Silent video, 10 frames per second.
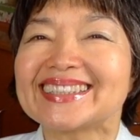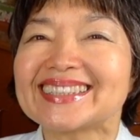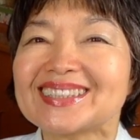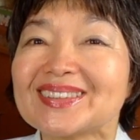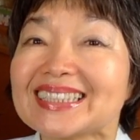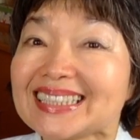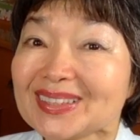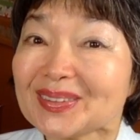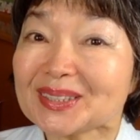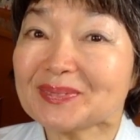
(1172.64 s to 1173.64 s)
So the
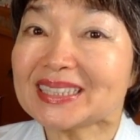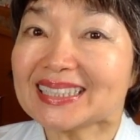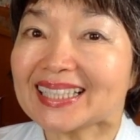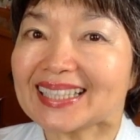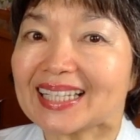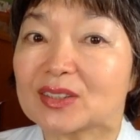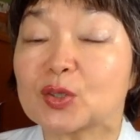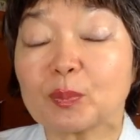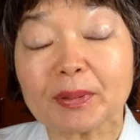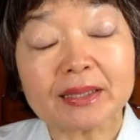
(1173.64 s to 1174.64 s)
Shintoism is like that.
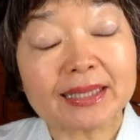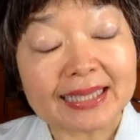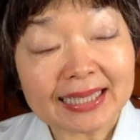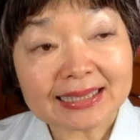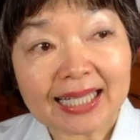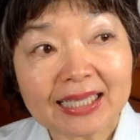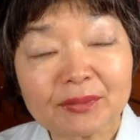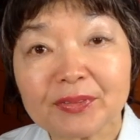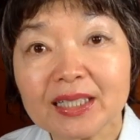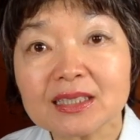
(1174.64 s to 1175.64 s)
So, but these kind of
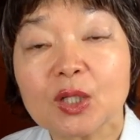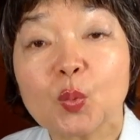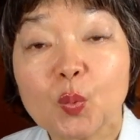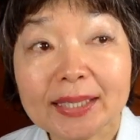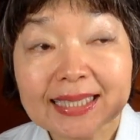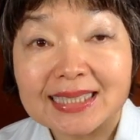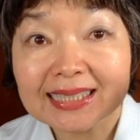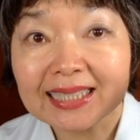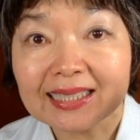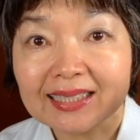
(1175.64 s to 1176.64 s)
things we can
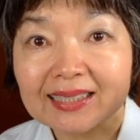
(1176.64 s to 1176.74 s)
see,